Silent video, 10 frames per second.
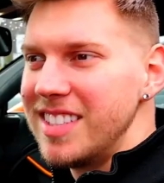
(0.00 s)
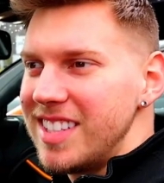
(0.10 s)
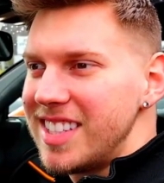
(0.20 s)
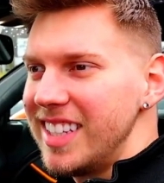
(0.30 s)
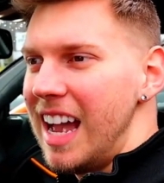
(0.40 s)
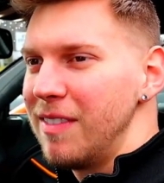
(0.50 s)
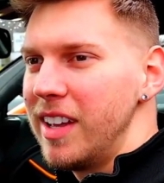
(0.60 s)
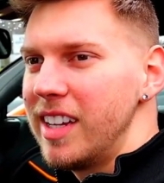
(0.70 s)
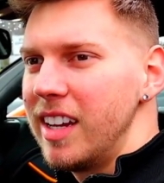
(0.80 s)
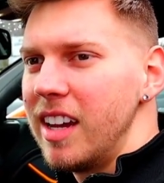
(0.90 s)
Does this thing have
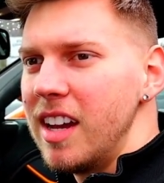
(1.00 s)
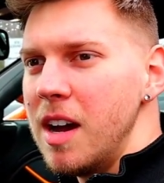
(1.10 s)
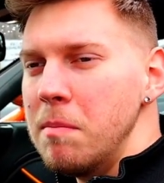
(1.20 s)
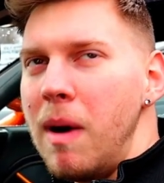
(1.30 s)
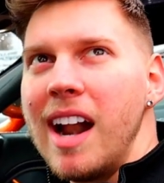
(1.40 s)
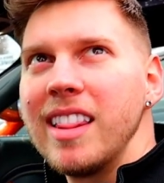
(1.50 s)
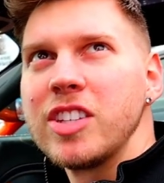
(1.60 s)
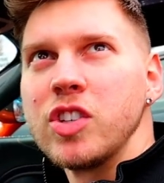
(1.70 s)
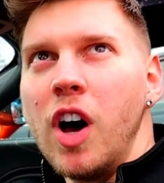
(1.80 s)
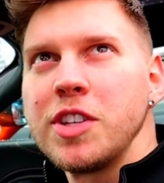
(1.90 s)
like a, a modded
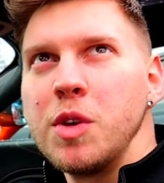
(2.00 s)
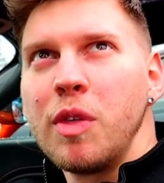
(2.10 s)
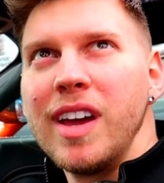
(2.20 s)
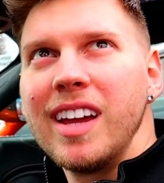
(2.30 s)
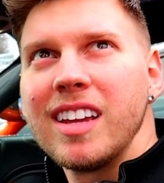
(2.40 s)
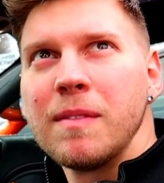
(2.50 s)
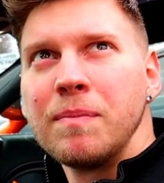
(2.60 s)
exhaust, do you think?